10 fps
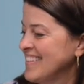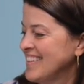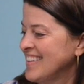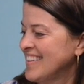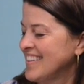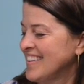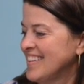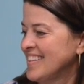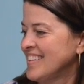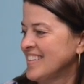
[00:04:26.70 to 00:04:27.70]

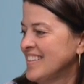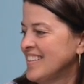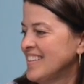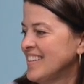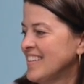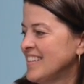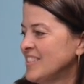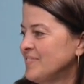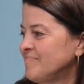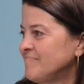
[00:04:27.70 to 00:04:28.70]

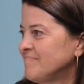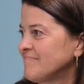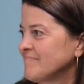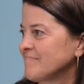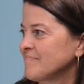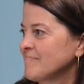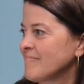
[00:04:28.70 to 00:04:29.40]
(silence)